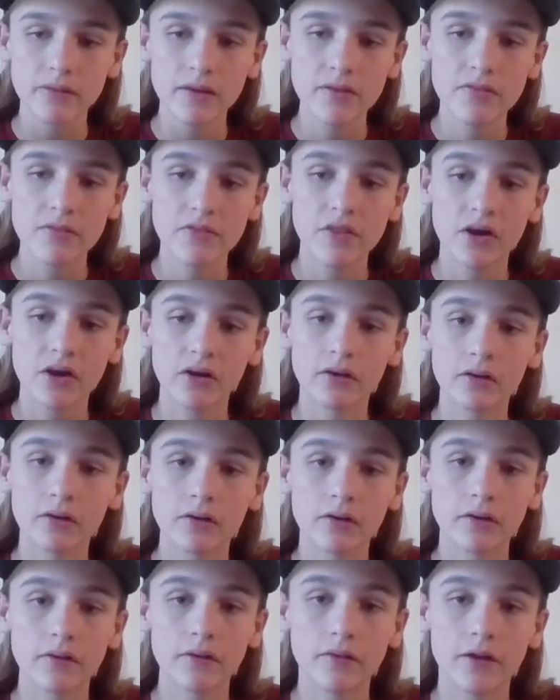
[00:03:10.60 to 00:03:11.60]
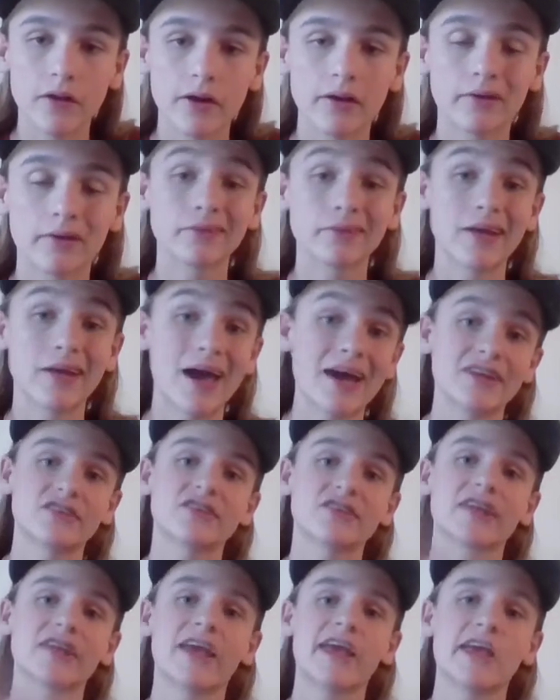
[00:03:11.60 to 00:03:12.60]
their their
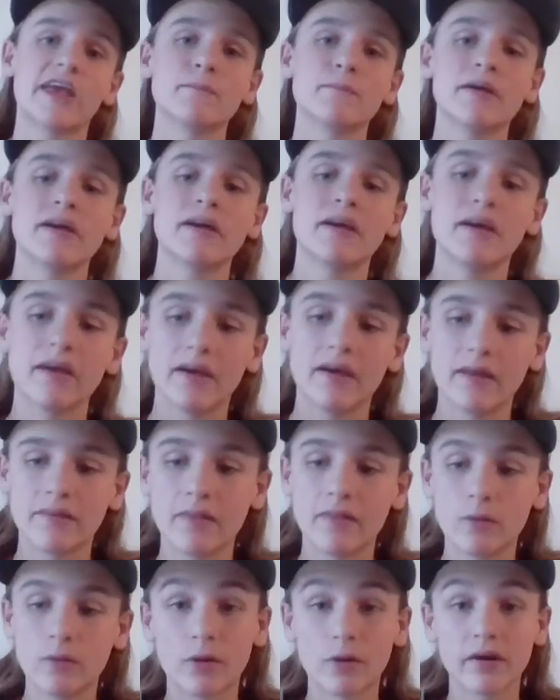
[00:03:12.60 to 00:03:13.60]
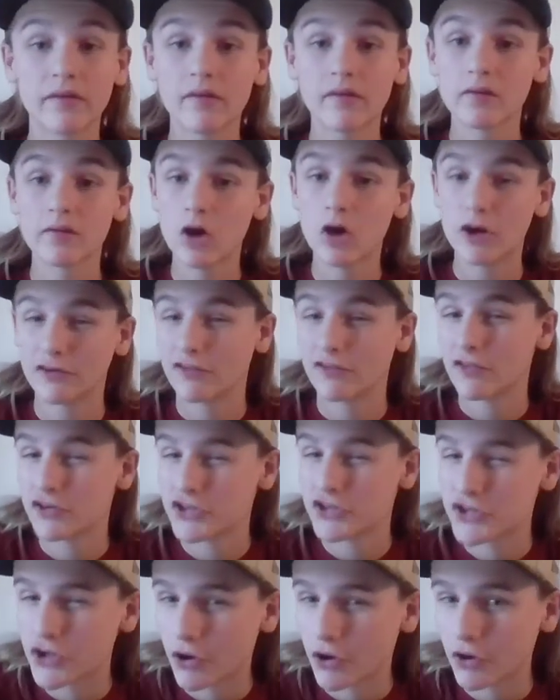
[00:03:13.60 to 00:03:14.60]
last game they, where they lost the
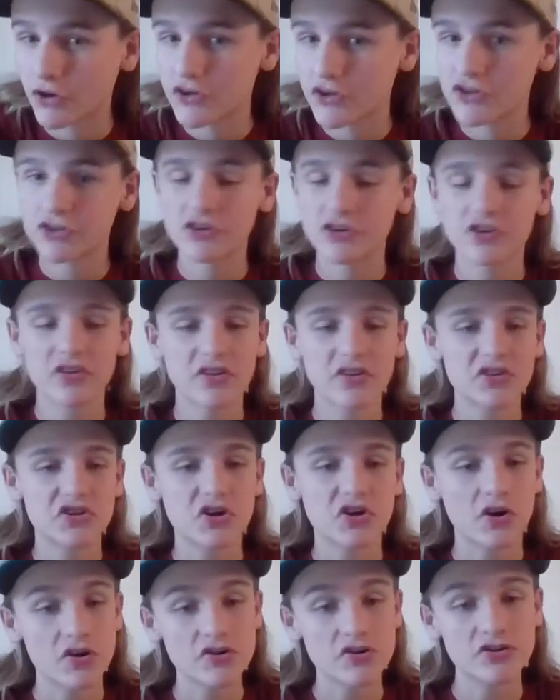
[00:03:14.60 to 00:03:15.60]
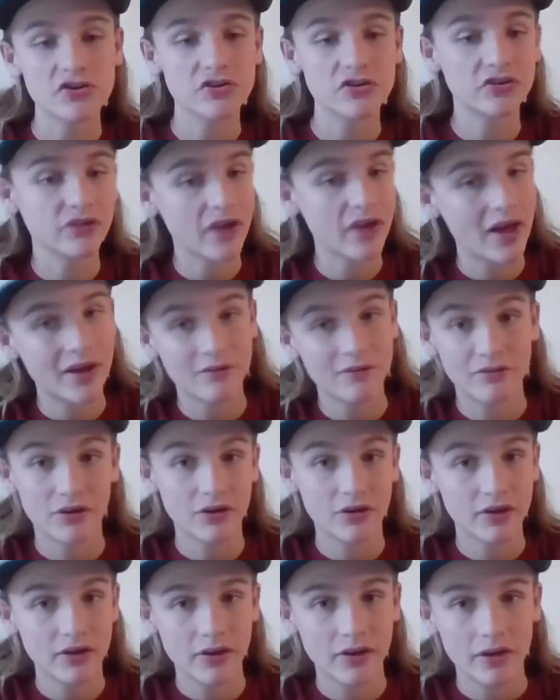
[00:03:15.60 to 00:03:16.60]
Chargers and the Chargers are not a
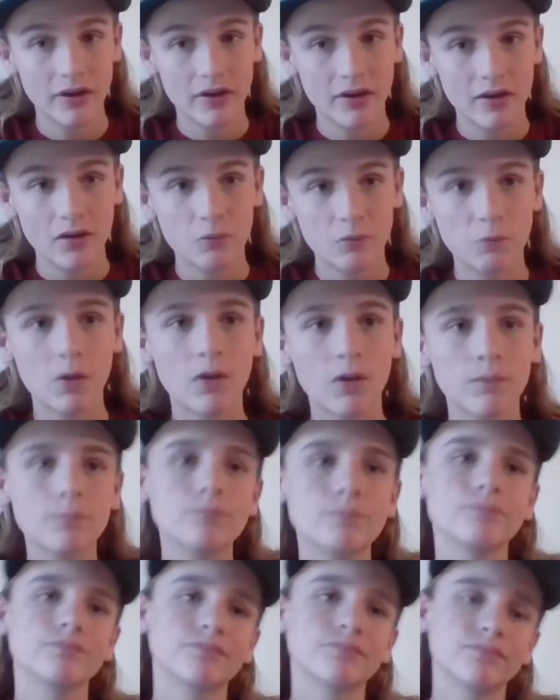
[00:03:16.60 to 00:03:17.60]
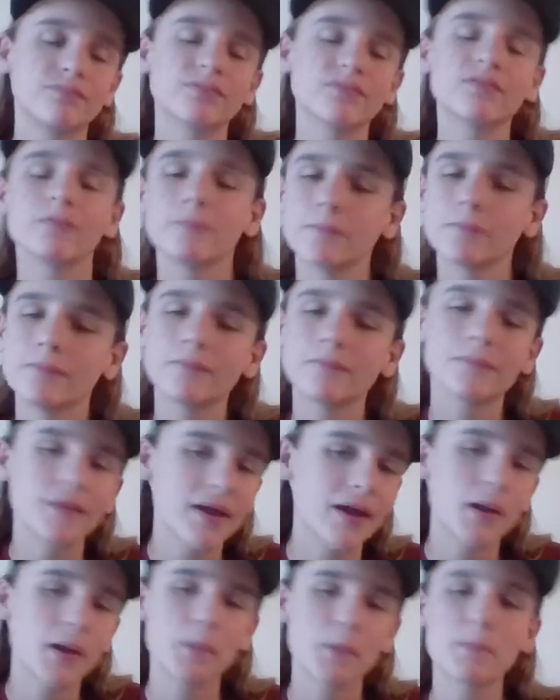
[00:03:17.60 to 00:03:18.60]
very well
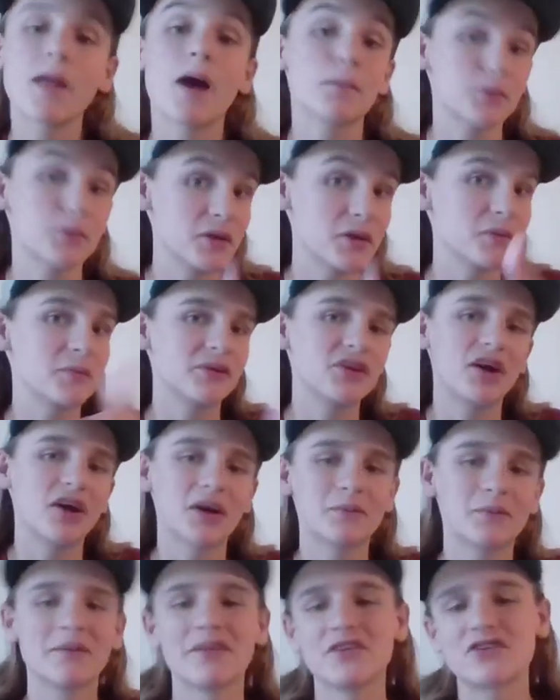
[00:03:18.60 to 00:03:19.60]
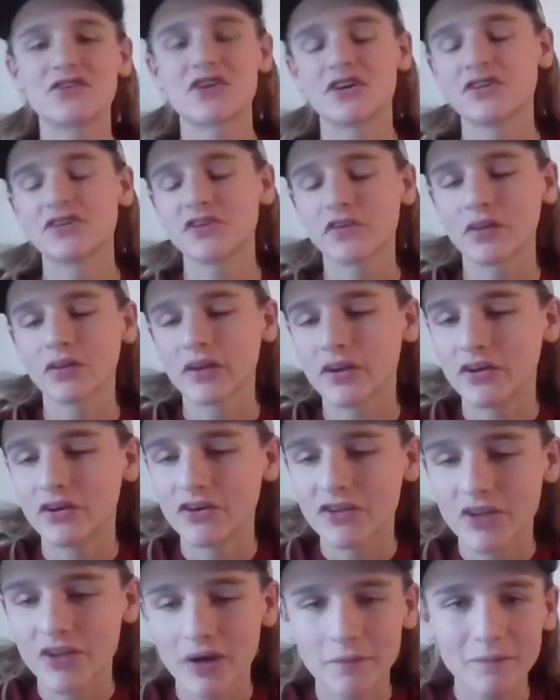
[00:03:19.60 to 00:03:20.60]
and I'm going to be talking about the Chargers later.
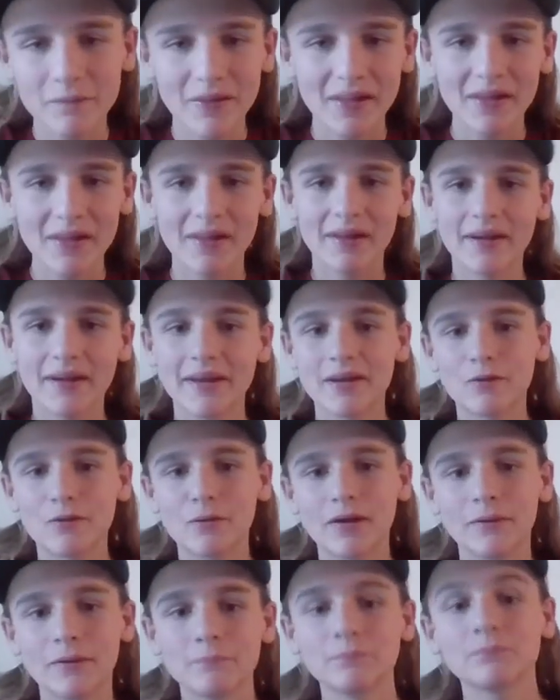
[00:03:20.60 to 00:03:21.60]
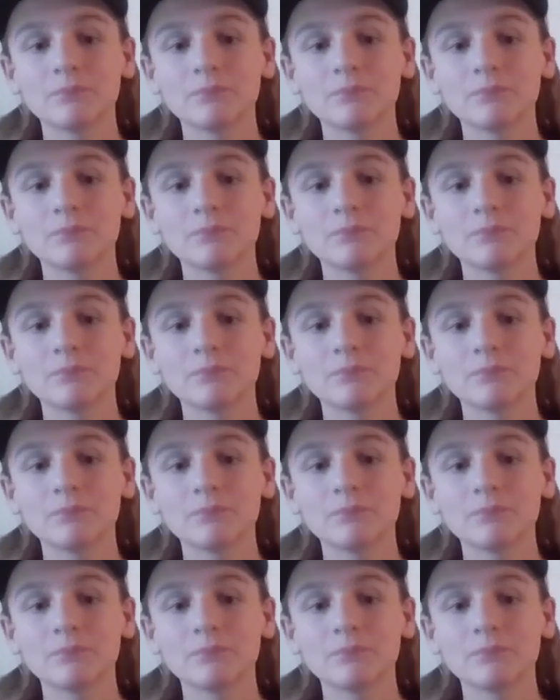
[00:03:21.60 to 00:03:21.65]
So, anyway,